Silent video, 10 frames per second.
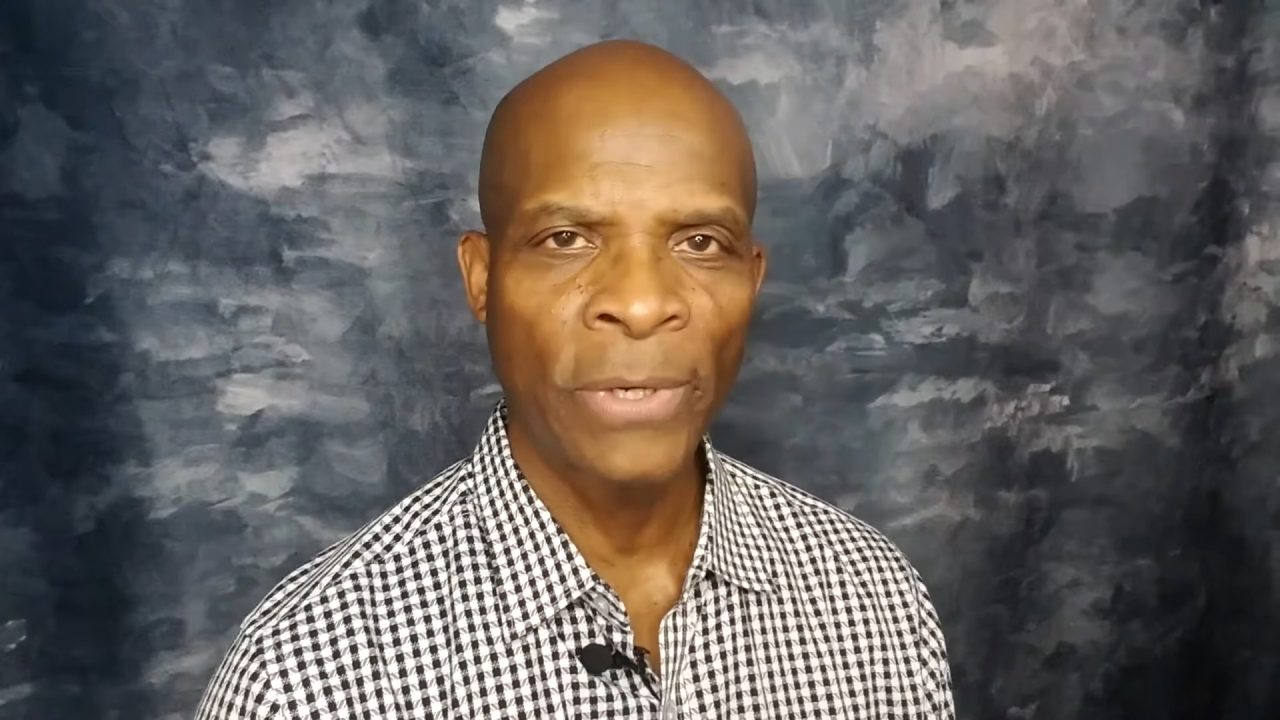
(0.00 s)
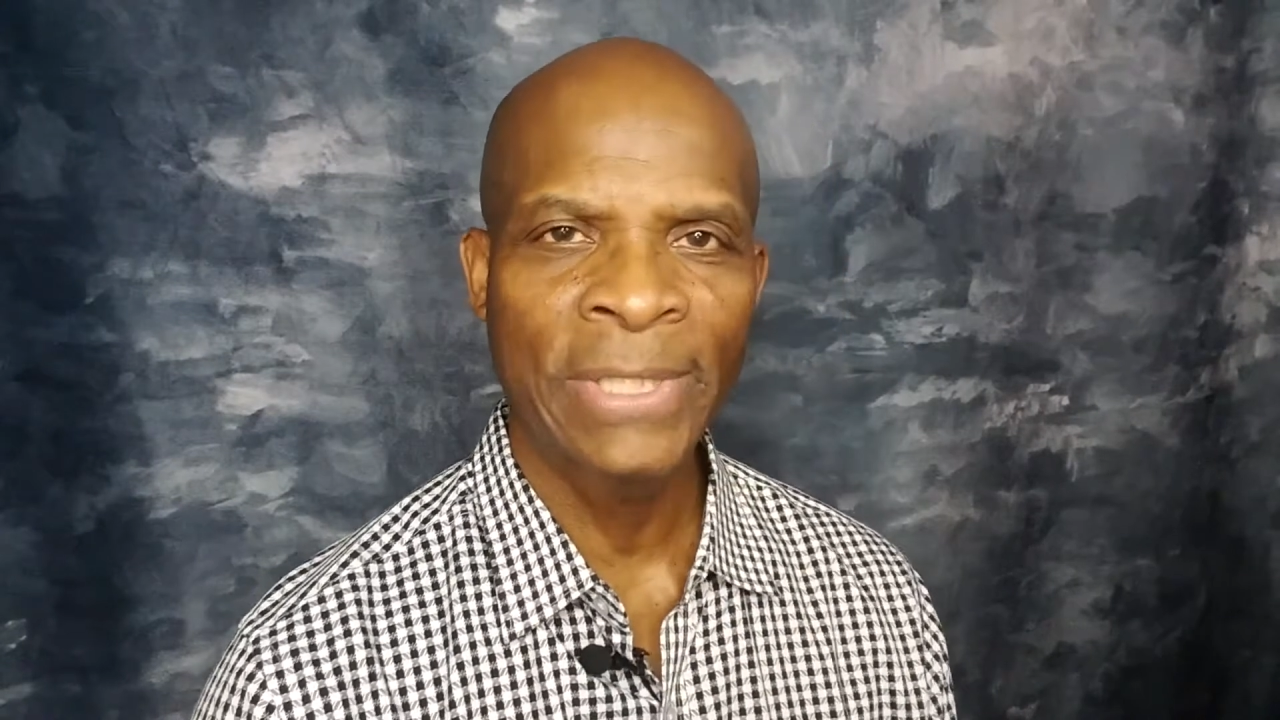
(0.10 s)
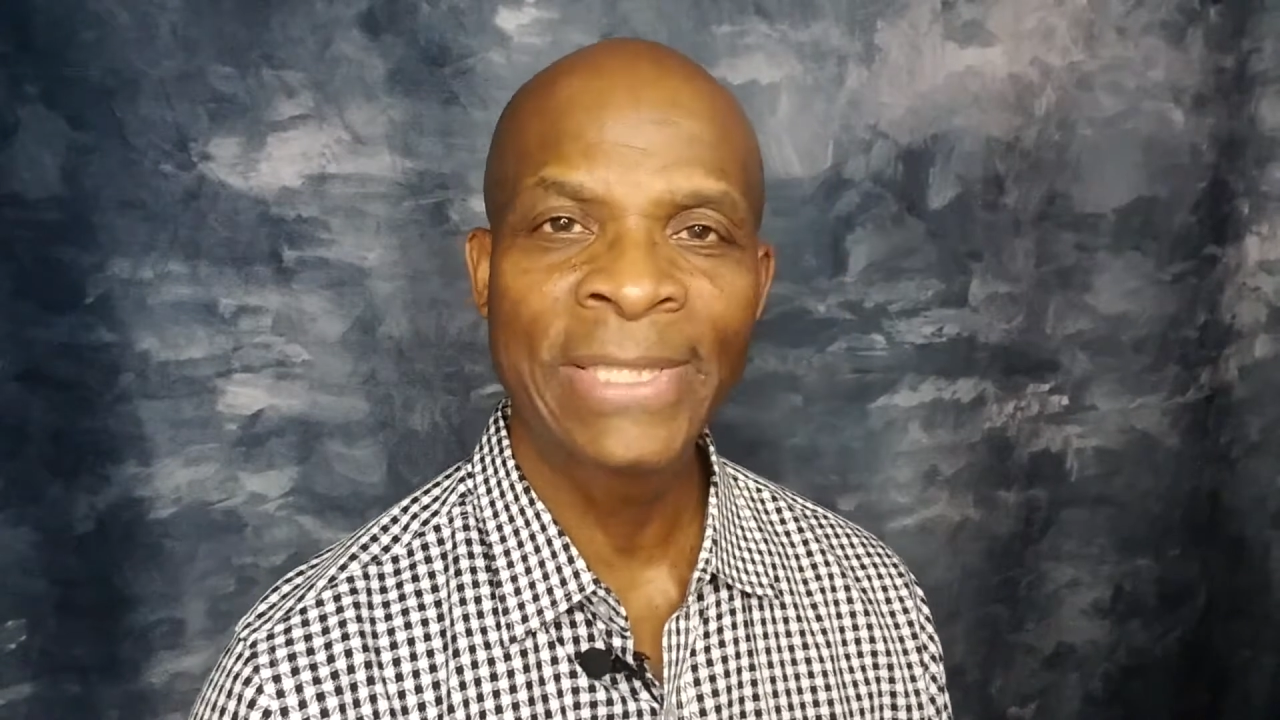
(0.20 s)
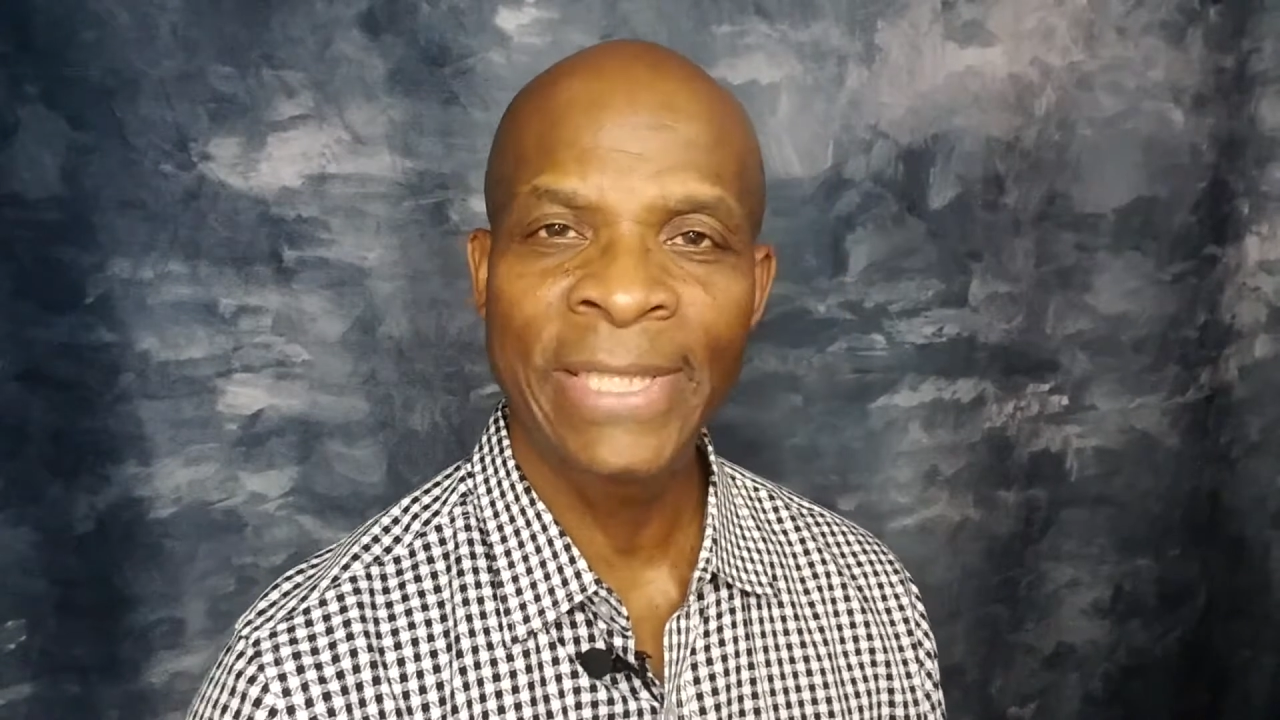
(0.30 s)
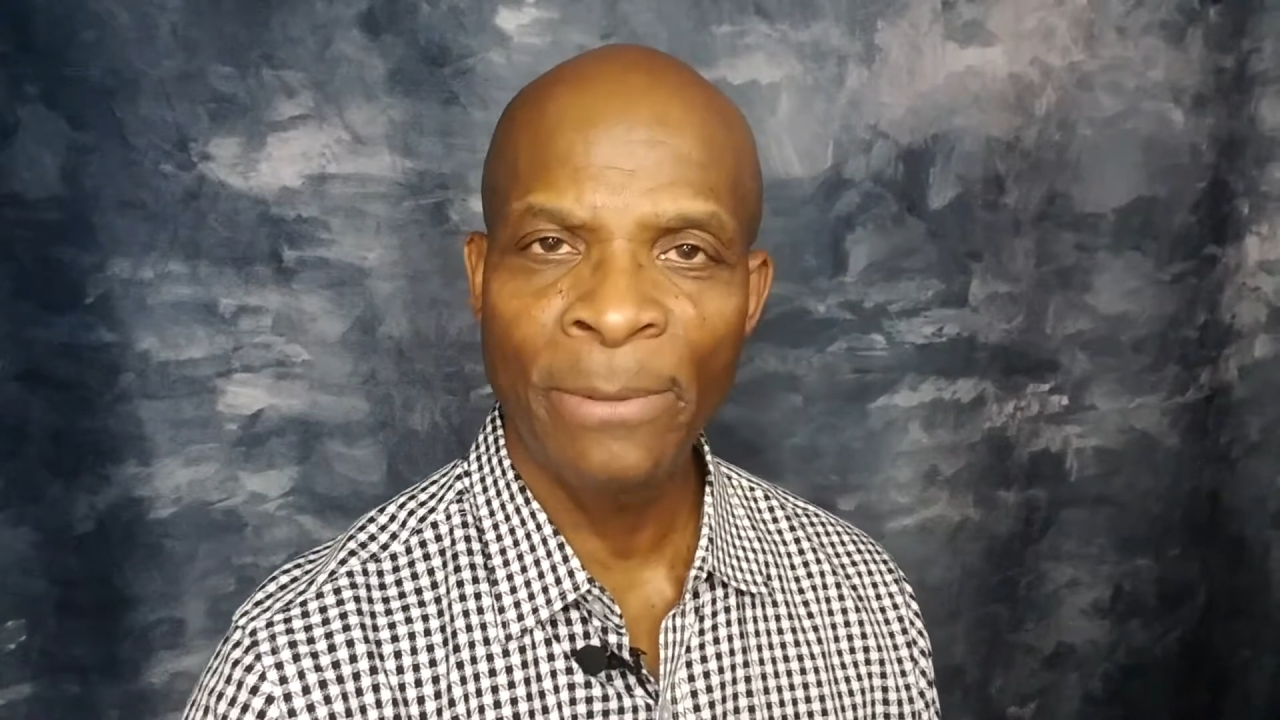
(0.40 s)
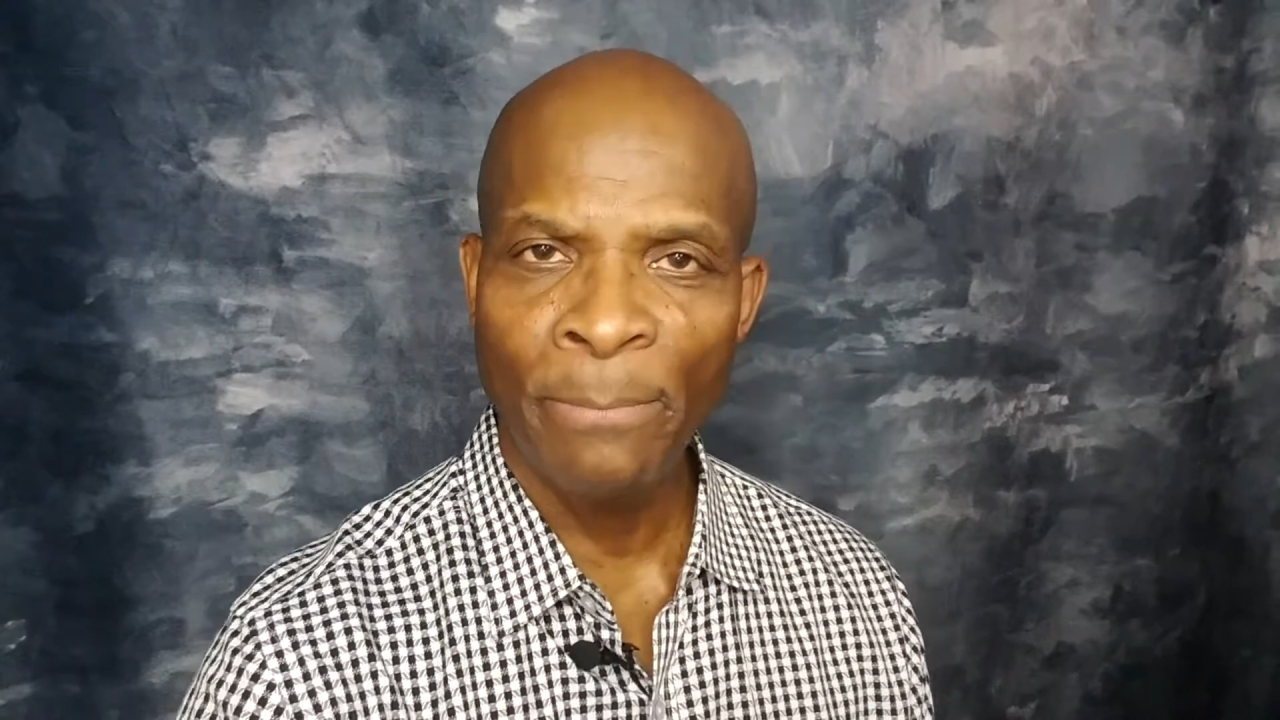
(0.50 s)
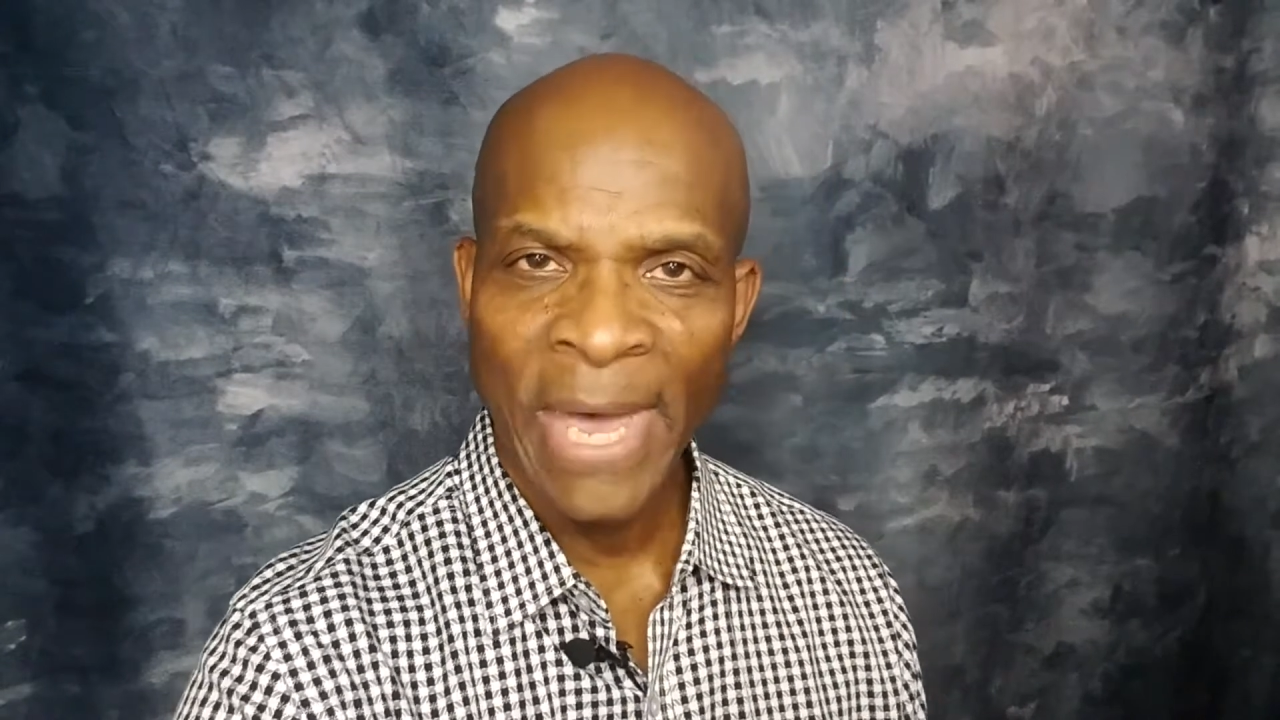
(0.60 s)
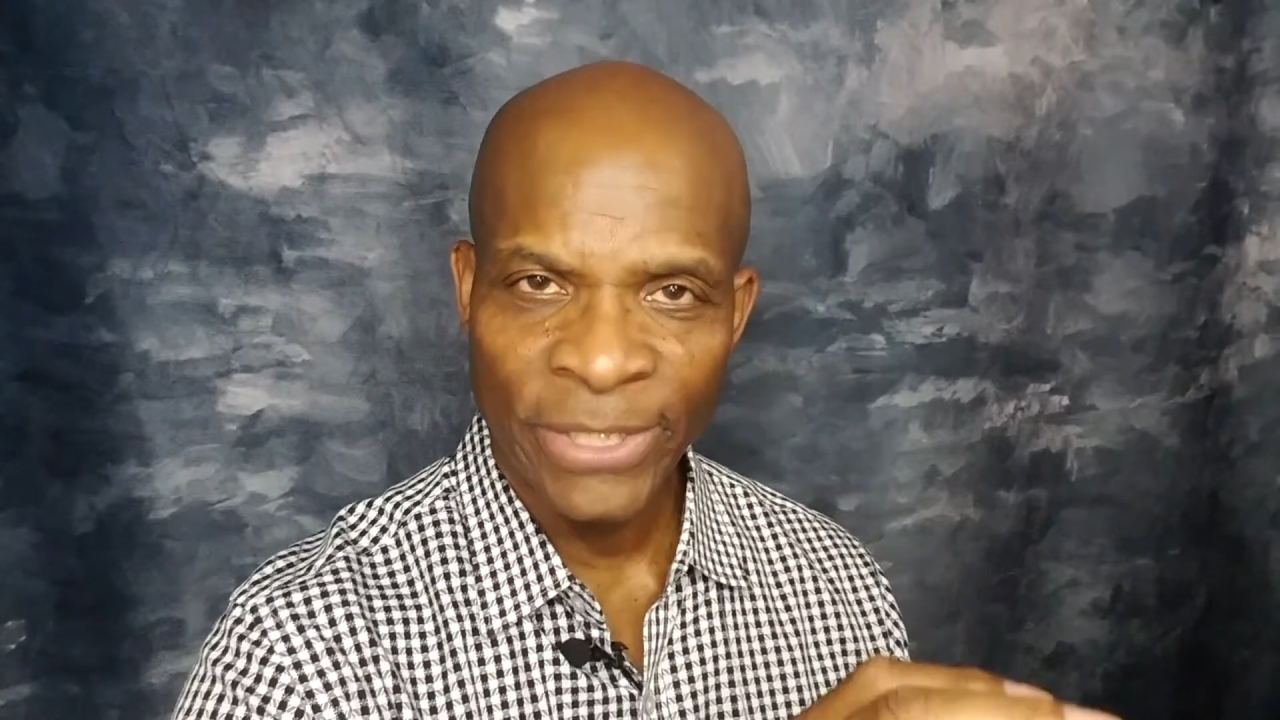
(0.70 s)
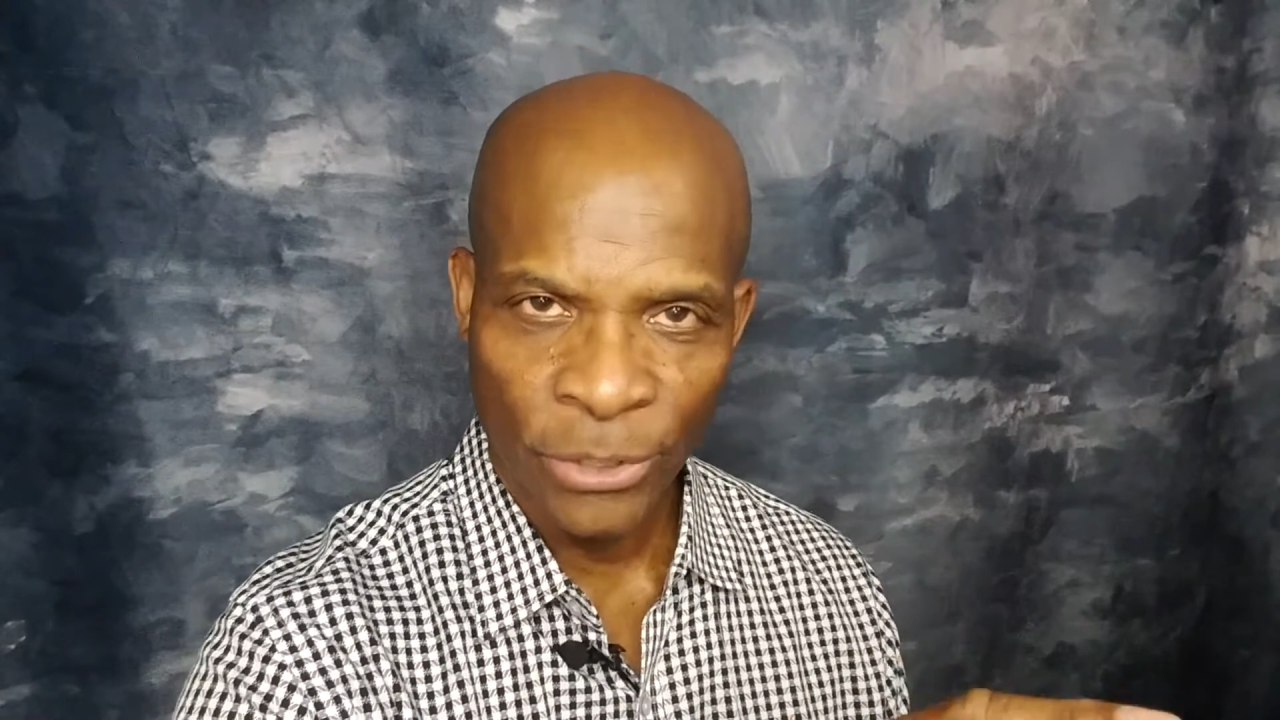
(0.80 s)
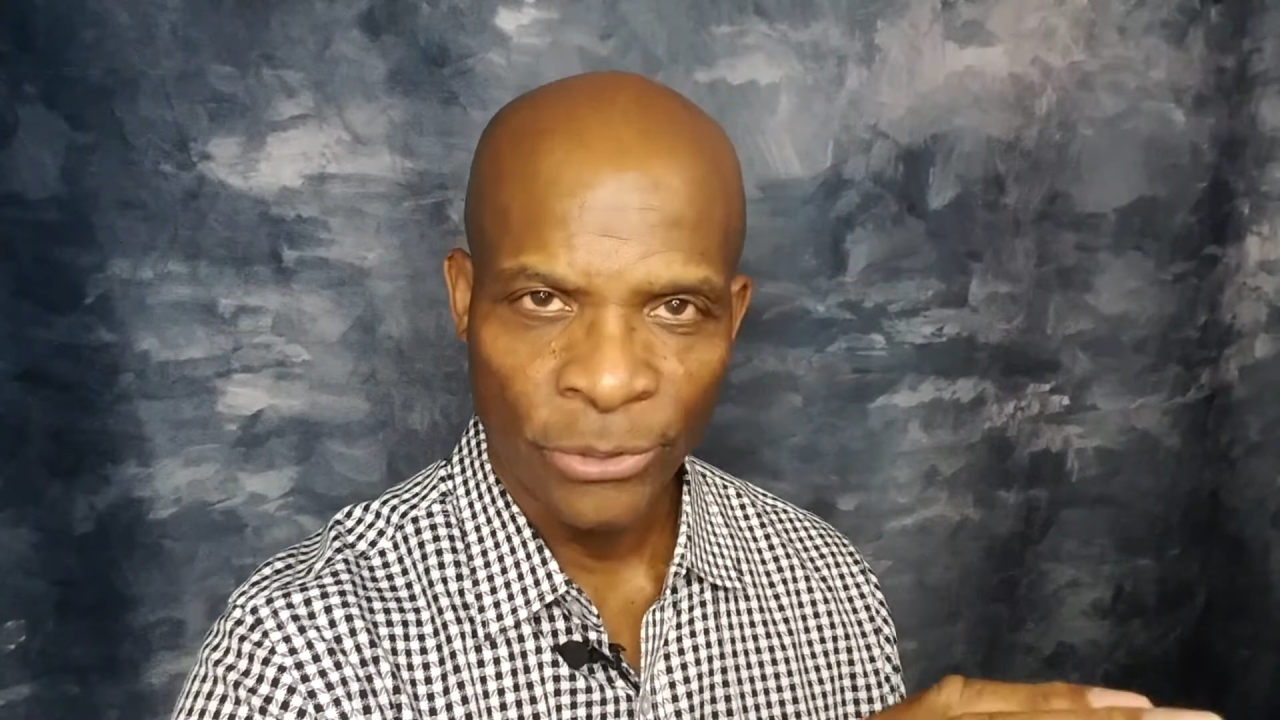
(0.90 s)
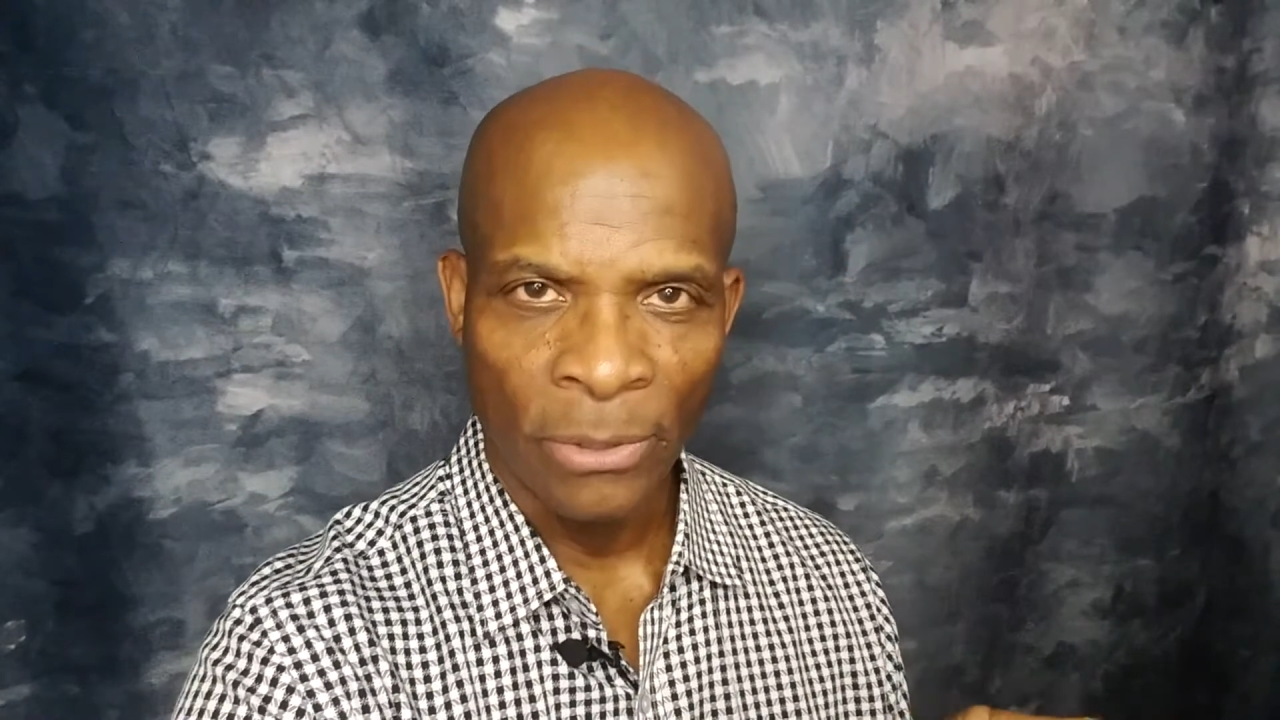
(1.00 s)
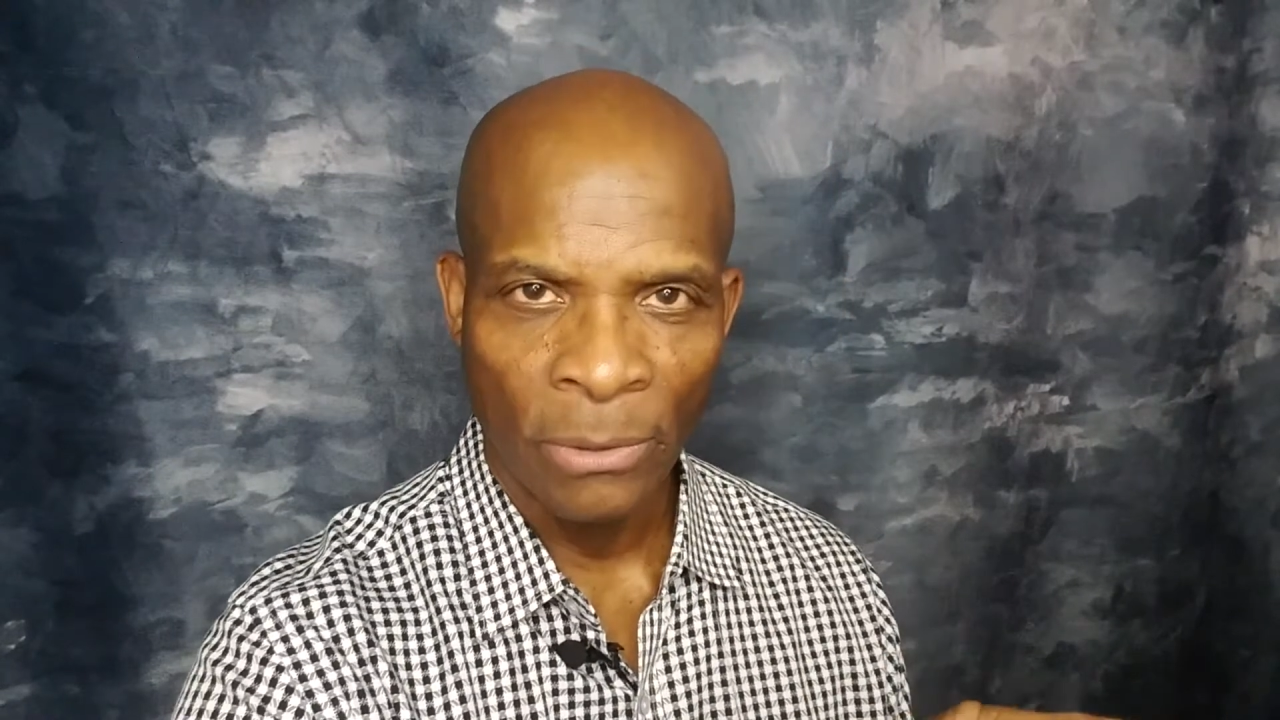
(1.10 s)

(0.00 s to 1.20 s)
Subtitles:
She sent a messenger.